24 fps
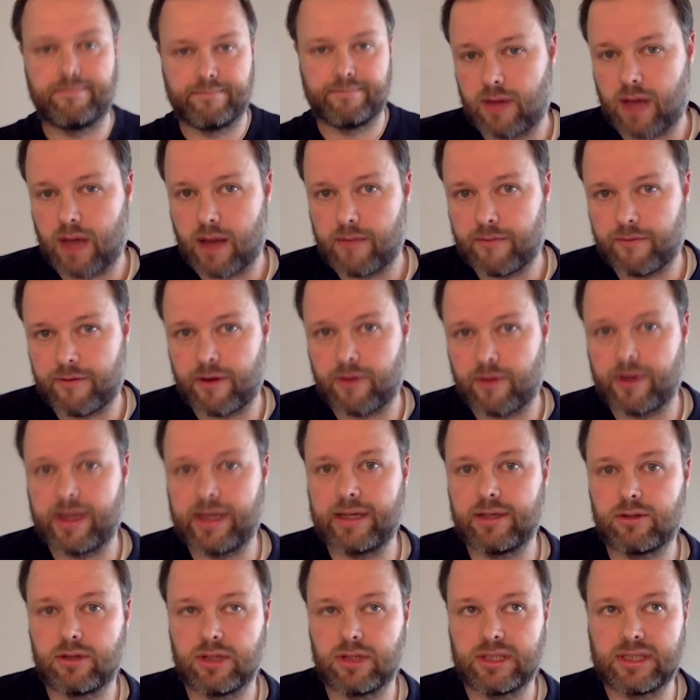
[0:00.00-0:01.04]
I'm very
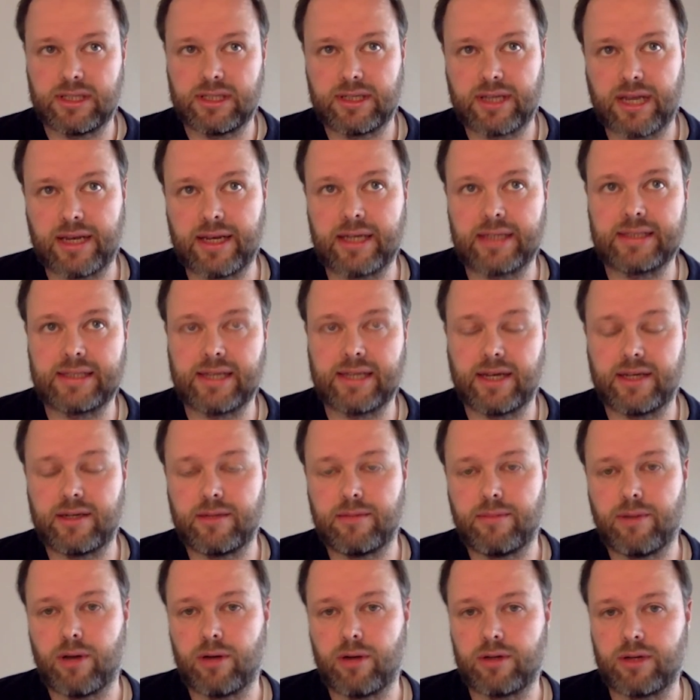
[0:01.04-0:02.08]
interested and excited
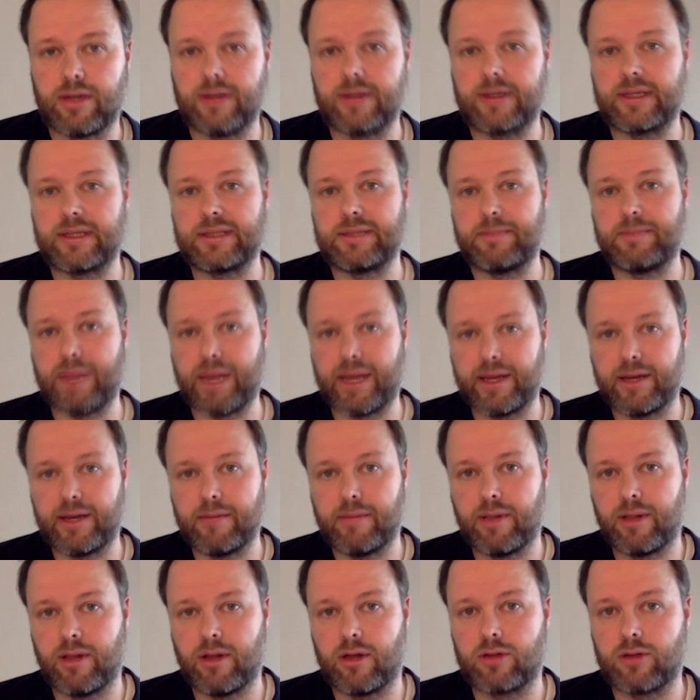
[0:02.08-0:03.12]
about
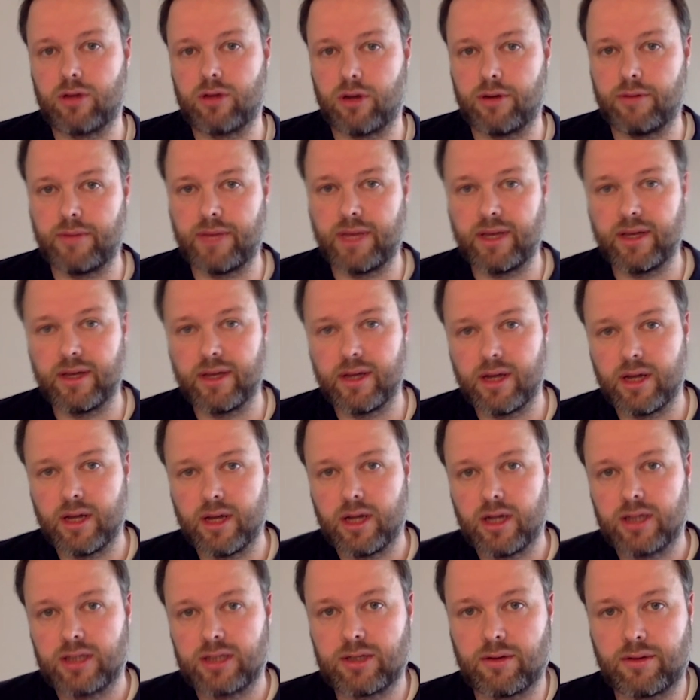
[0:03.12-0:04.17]
explainable autonomy.
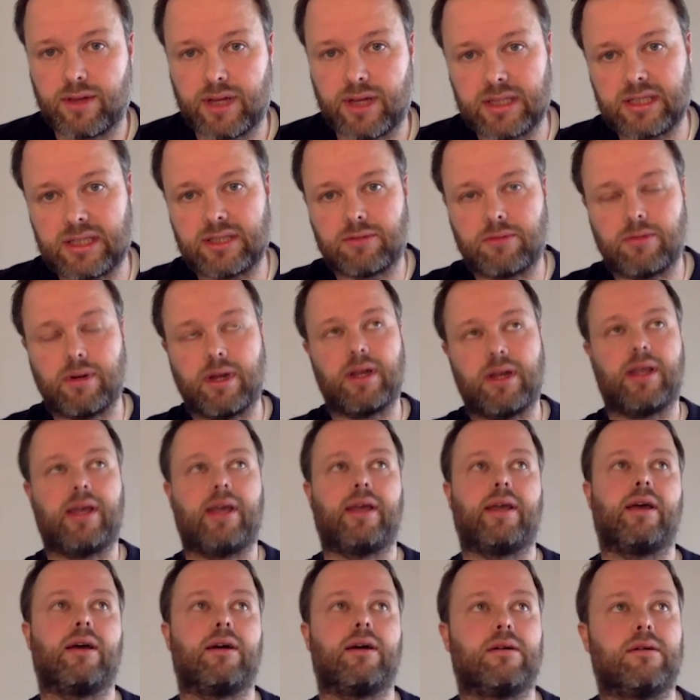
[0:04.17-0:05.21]
So this is
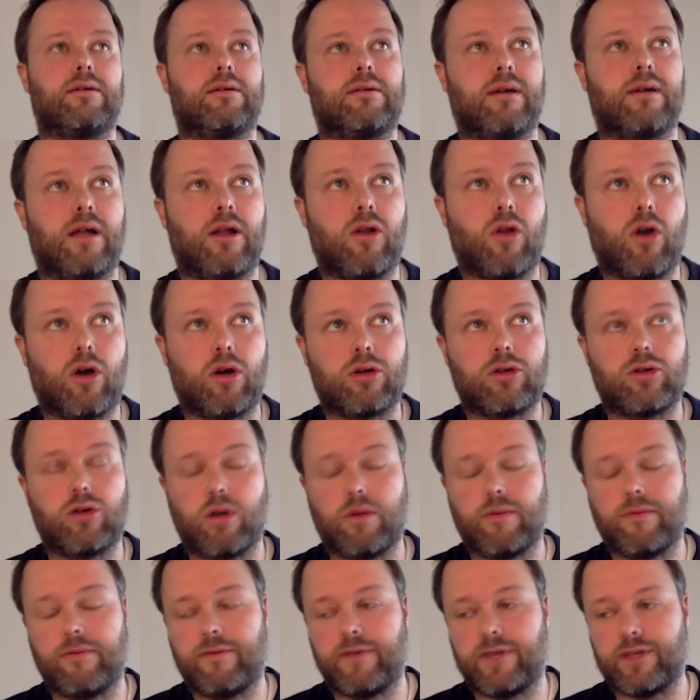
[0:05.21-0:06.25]
really a, uh, a
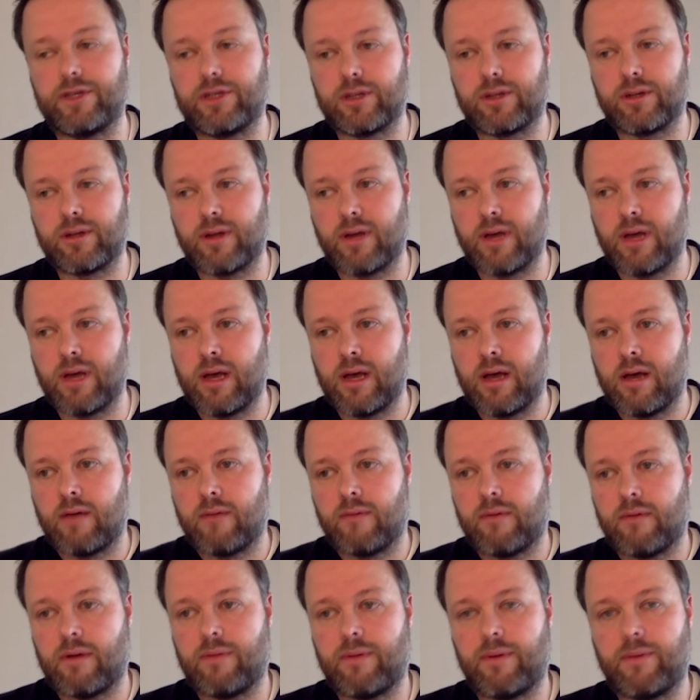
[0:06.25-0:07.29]
long-term vision
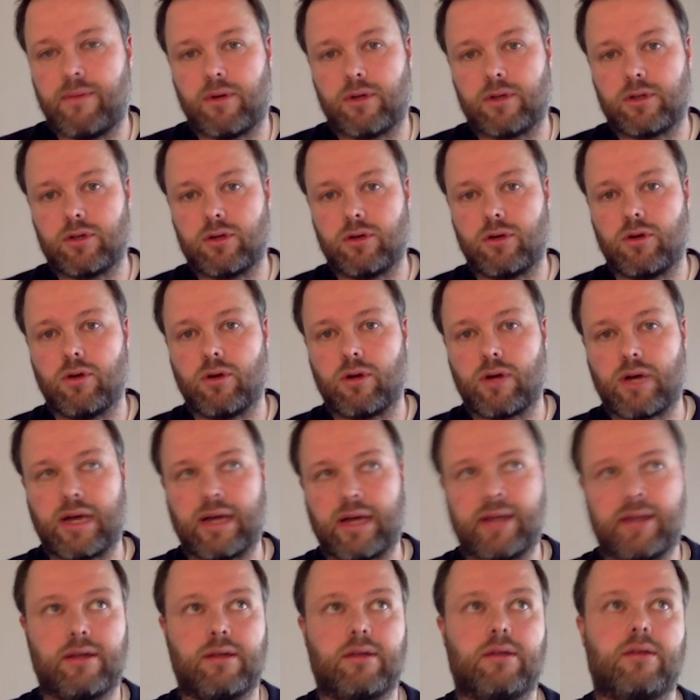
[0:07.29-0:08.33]
where we want to look
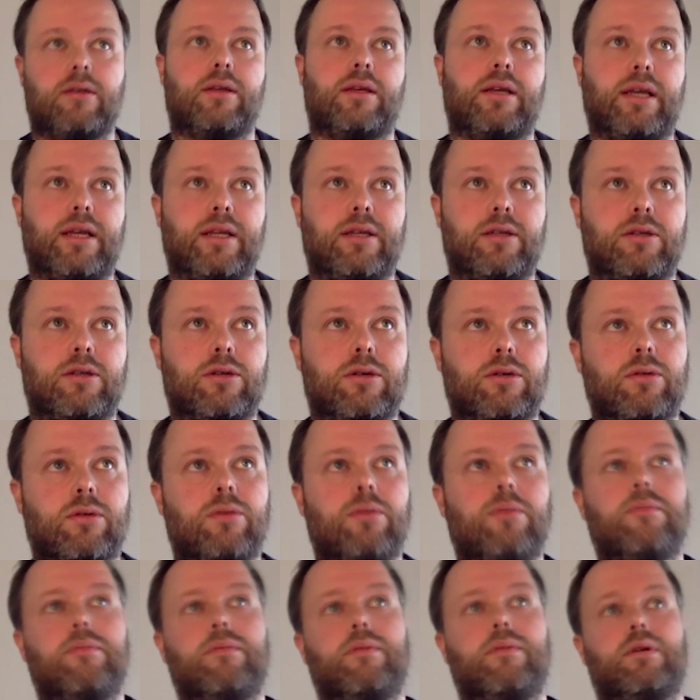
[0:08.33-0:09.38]
in,
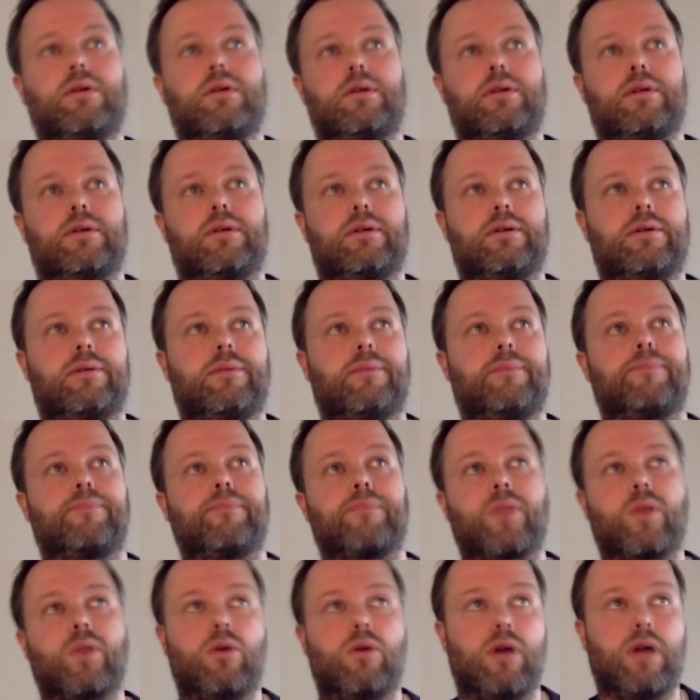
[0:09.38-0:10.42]
into um,
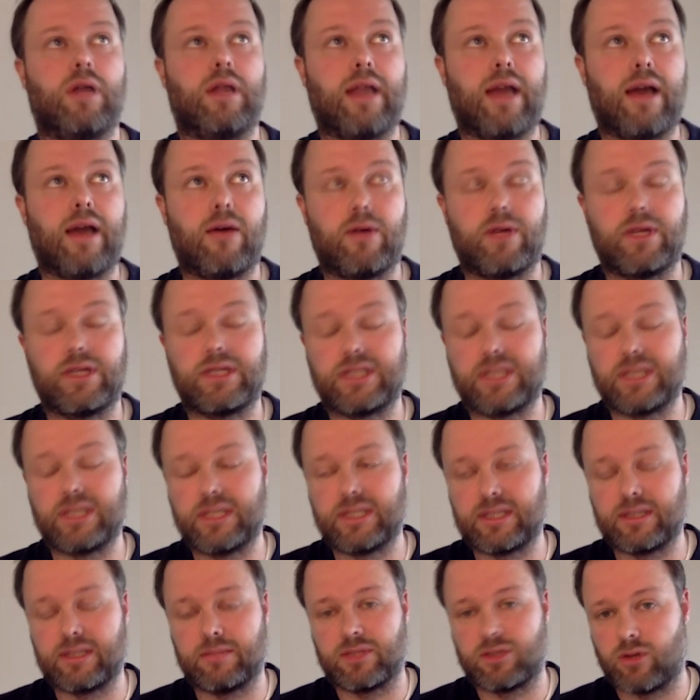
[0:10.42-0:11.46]
allowing
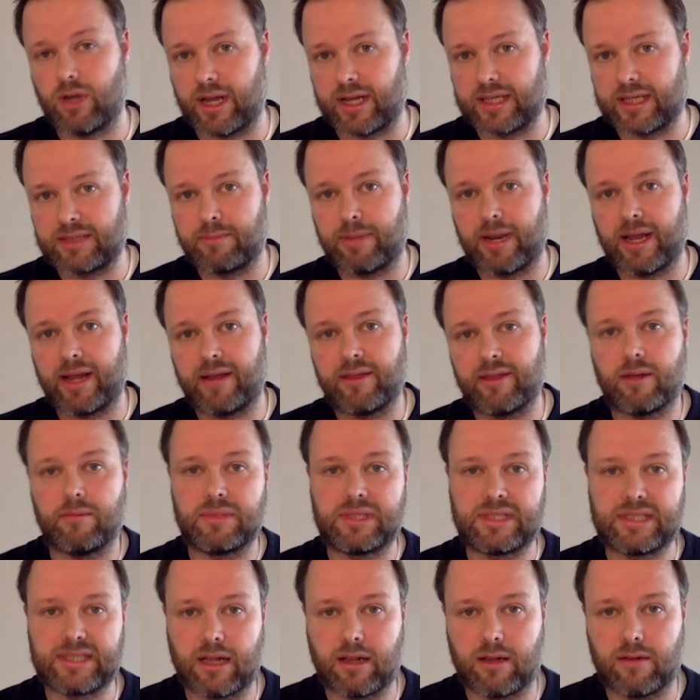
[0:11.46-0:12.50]
systems to explain
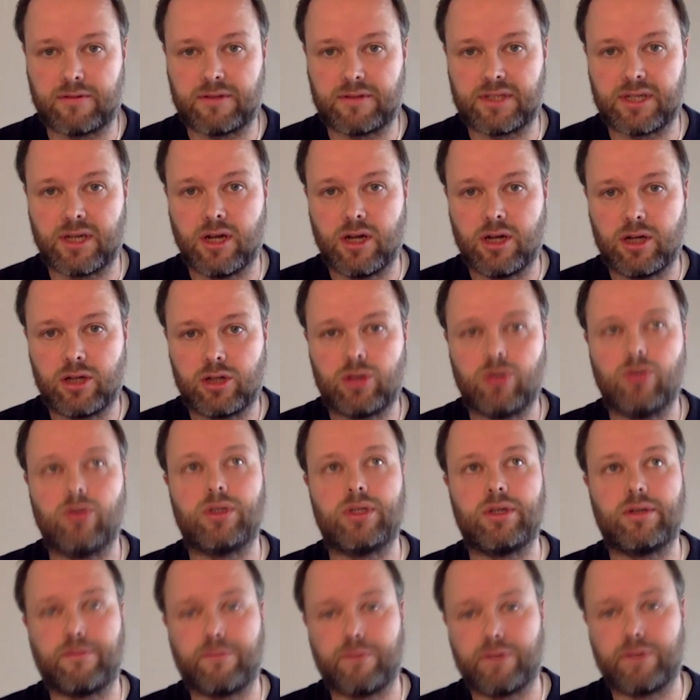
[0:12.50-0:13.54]
themselves to
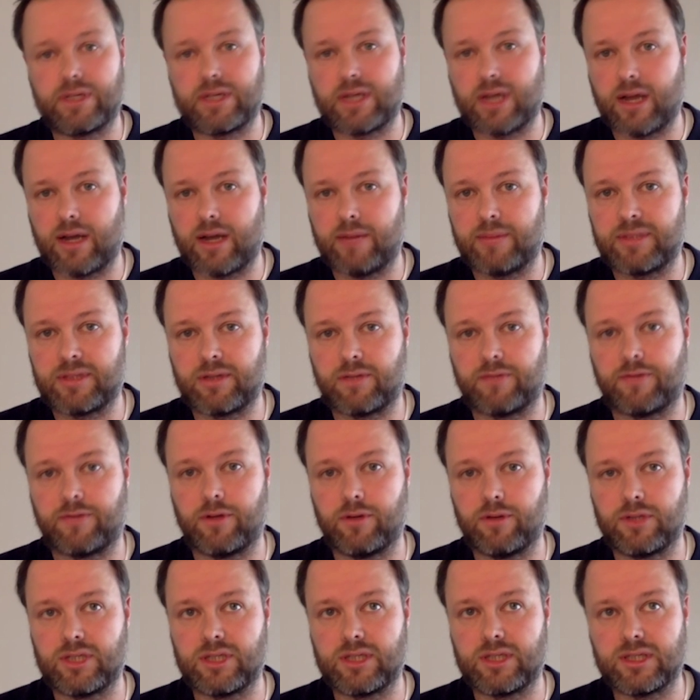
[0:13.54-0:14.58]
different types of
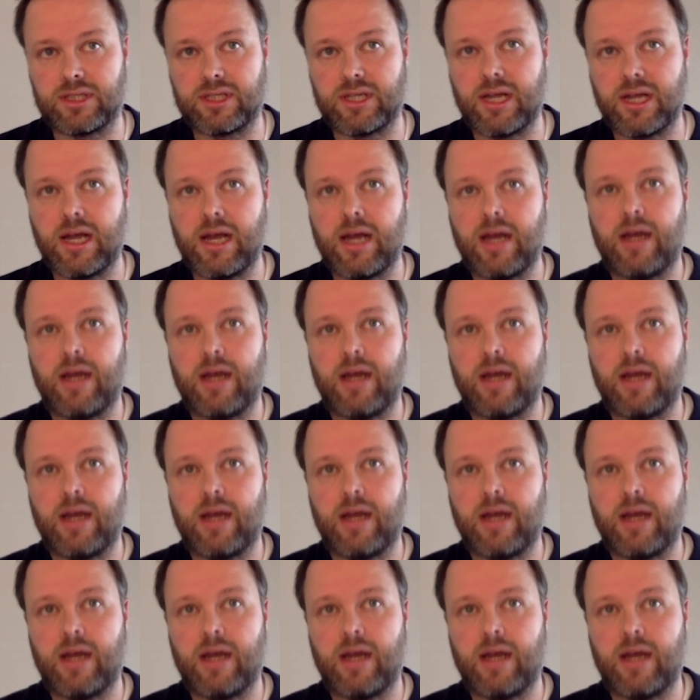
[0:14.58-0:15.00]
users.